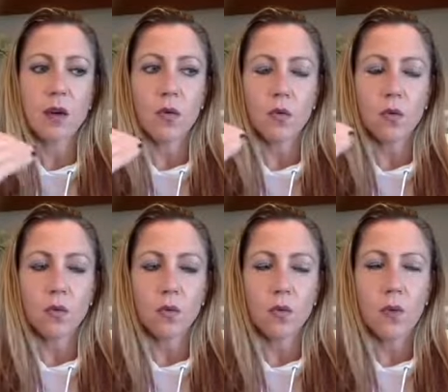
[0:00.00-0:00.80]

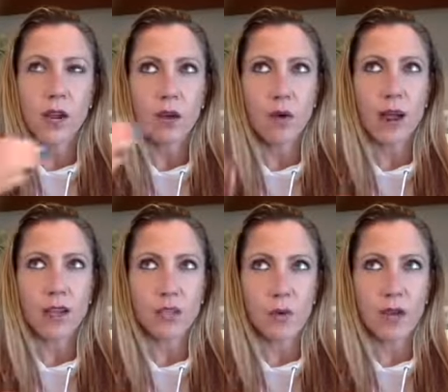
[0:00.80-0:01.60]
when I
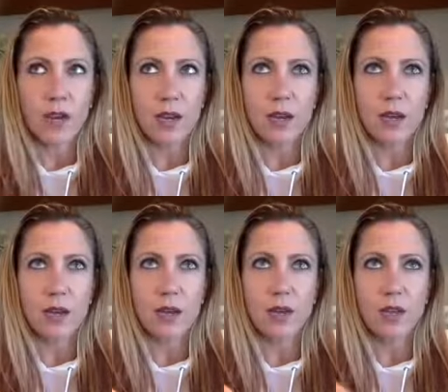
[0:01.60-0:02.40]
graduated,
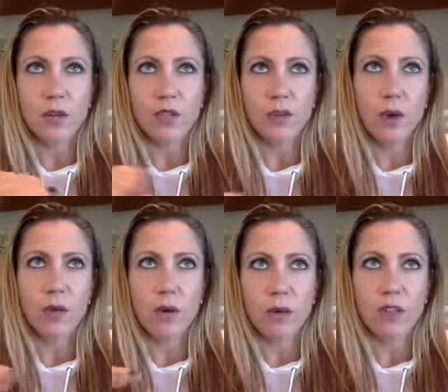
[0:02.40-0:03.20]
that was right
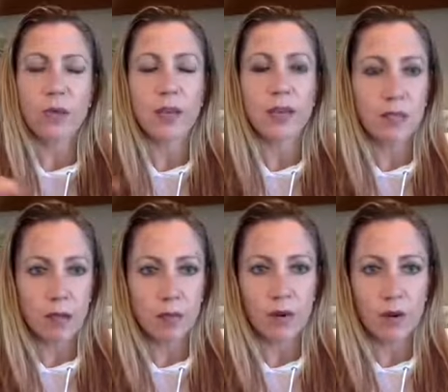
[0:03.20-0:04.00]
around when I was playing
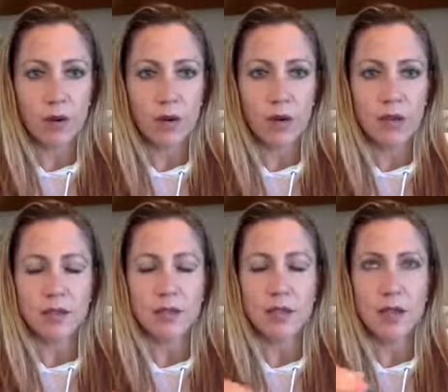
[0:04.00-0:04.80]
semi-pro, and
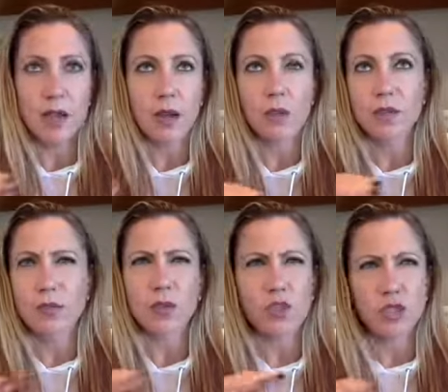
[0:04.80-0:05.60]
I wasn't
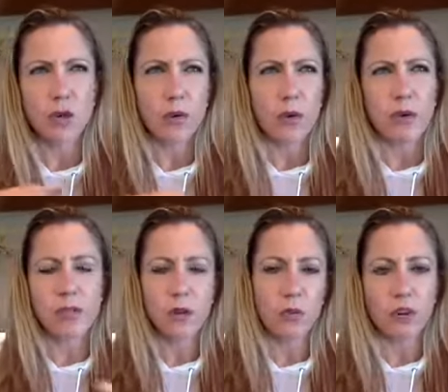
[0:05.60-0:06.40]
really sure where I was
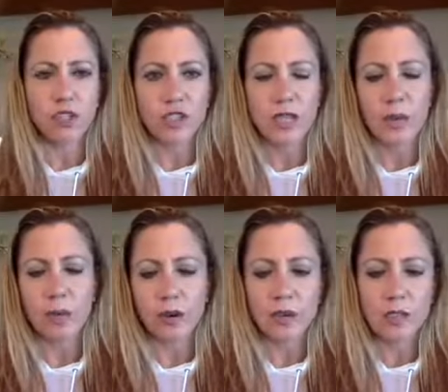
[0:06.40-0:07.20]
going to work just yet, but
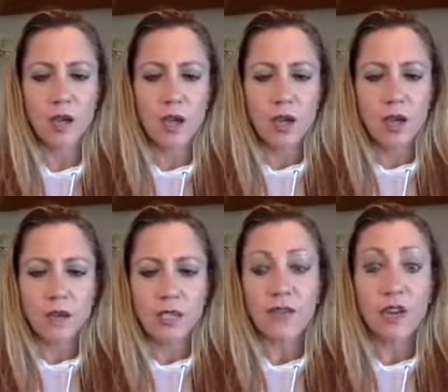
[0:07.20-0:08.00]
I was
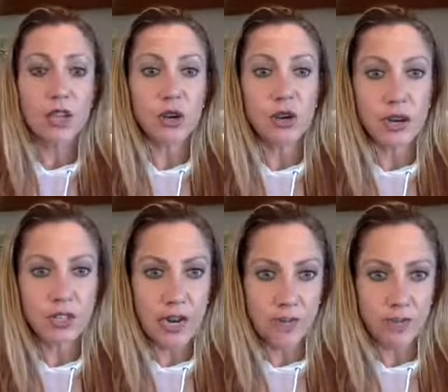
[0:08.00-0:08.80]
suffering urinary
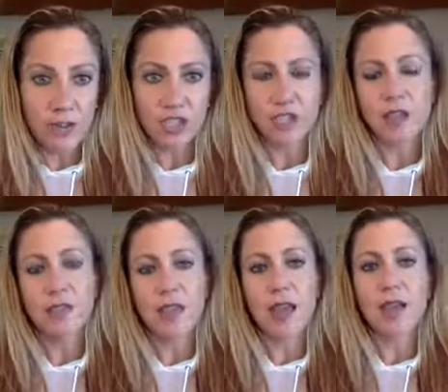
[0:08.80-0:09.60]
tract
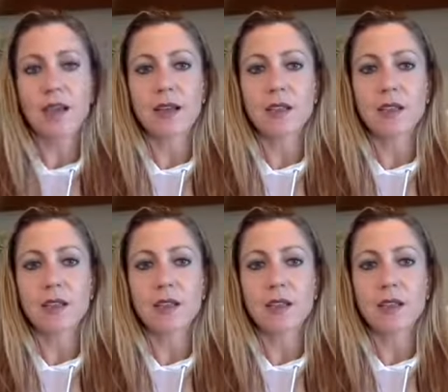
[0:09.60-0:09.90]
infections, and